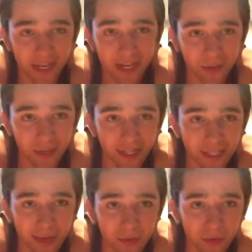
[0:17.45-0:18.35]
Hasn't really had
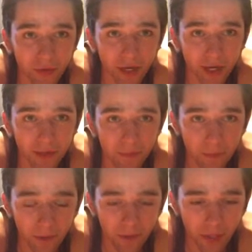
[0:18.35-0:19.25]
time to uh,
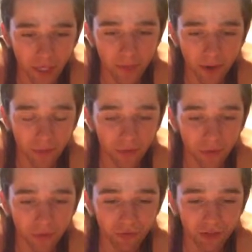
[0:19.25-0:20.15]
to keep up with the
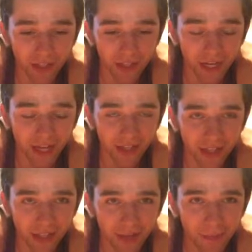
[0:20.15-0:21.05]
whole fitness challenge
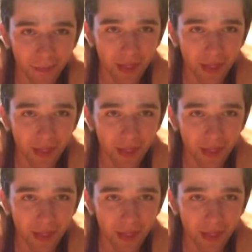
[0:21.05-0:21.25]
thing.